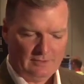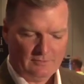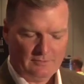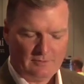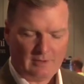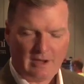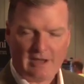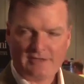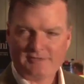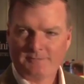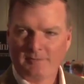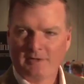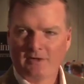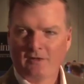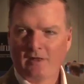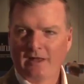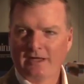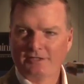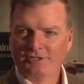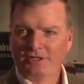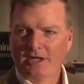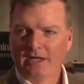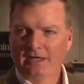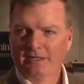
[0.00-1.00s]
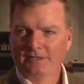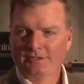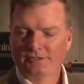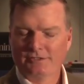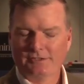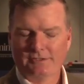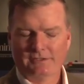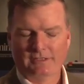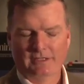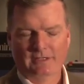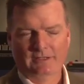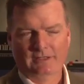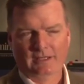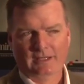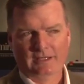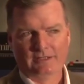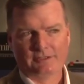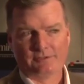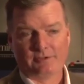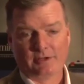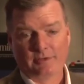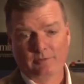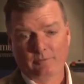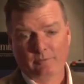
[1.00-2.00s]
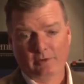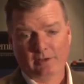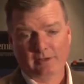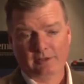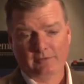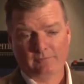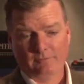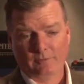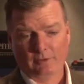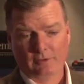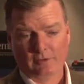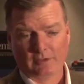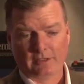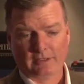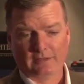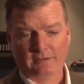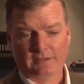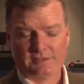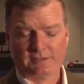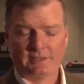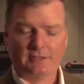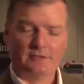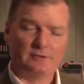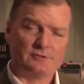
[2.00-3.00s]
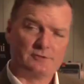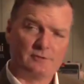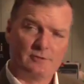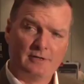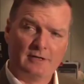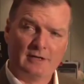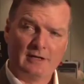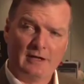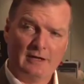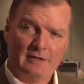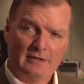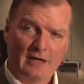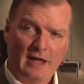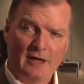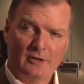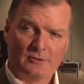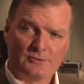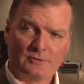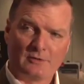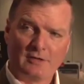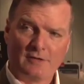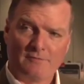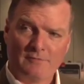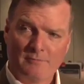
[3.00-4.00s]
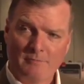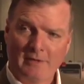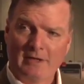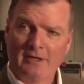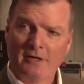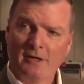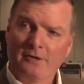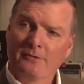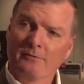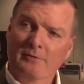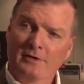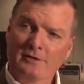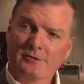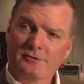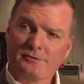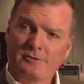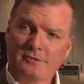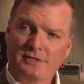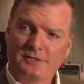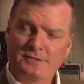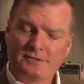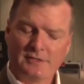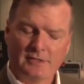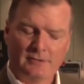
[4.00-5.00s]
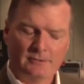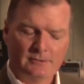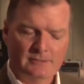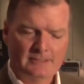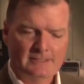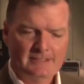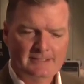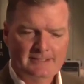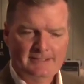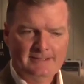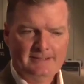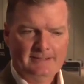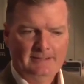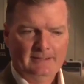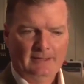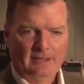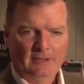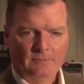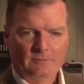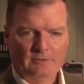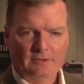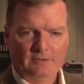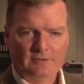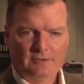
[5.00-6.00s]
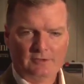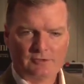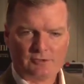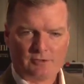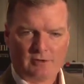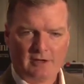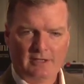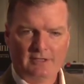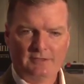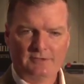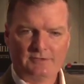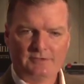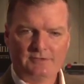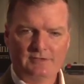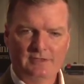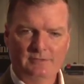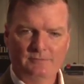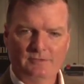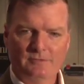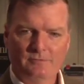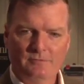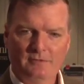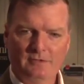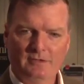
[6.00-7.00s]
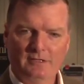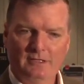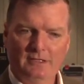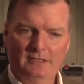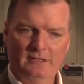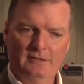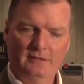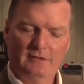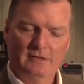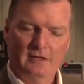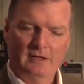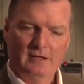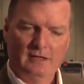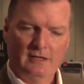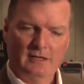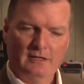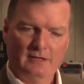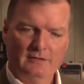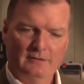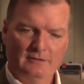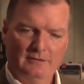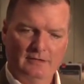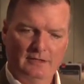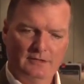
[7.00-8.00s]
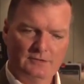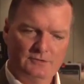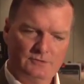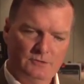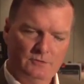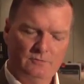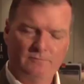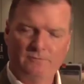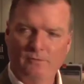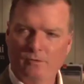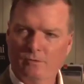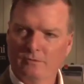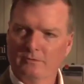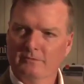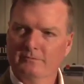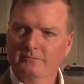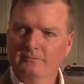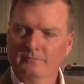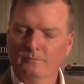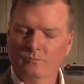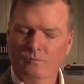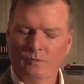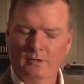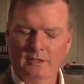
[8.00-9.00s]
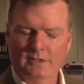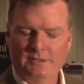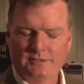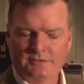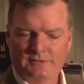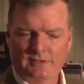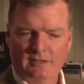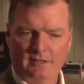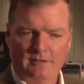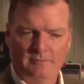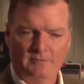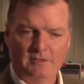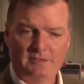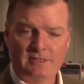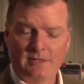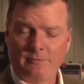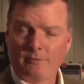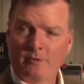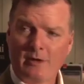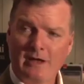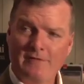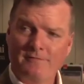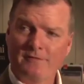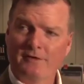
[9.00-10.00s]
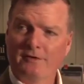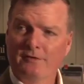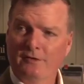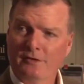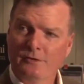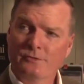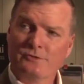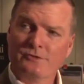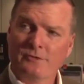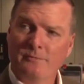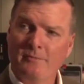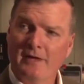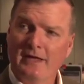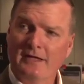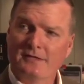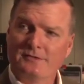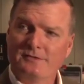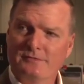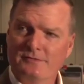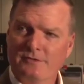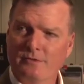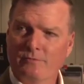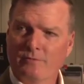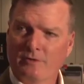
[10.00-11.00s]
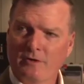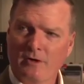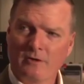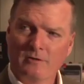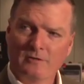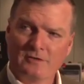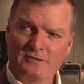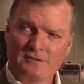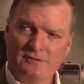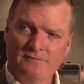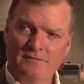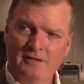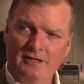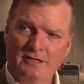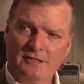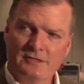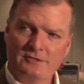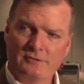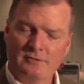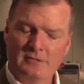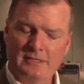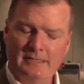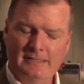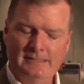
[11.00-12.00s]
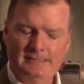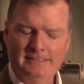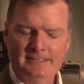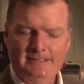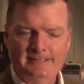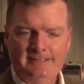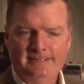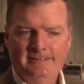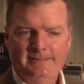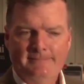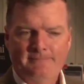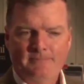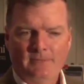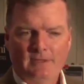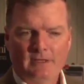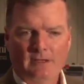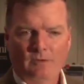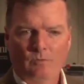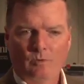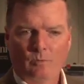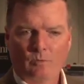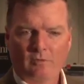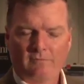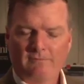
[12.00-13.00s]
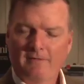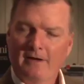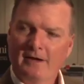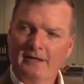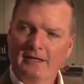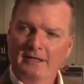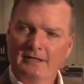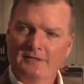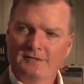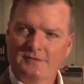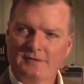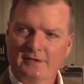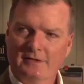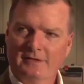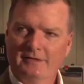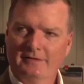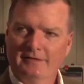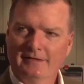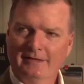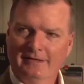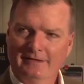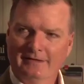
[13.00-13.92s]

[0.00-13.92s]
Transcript: And there has been a lot of change in the industry. And really, if you look at this industry, I also cover many other industries. So, the trends seem to be in twofold. One is the demographic of the user base. So, regardless of industry, what we're finding is the